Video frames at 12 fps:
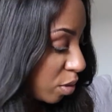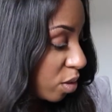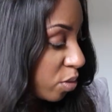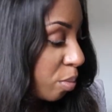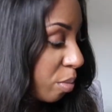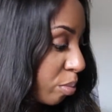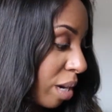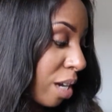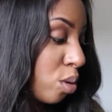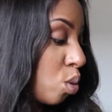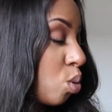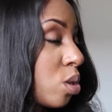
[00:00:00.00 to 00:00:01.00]
So it's from a
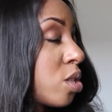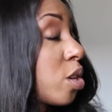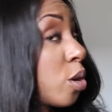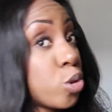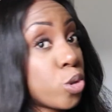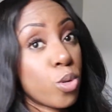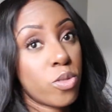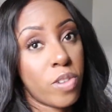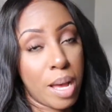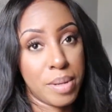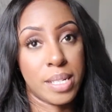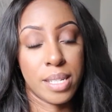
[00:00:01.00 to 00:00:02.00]
brand called Social
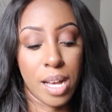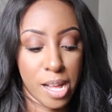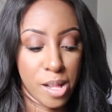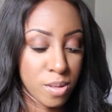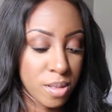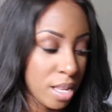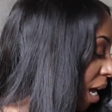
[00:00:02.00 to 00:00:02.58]
Famitile,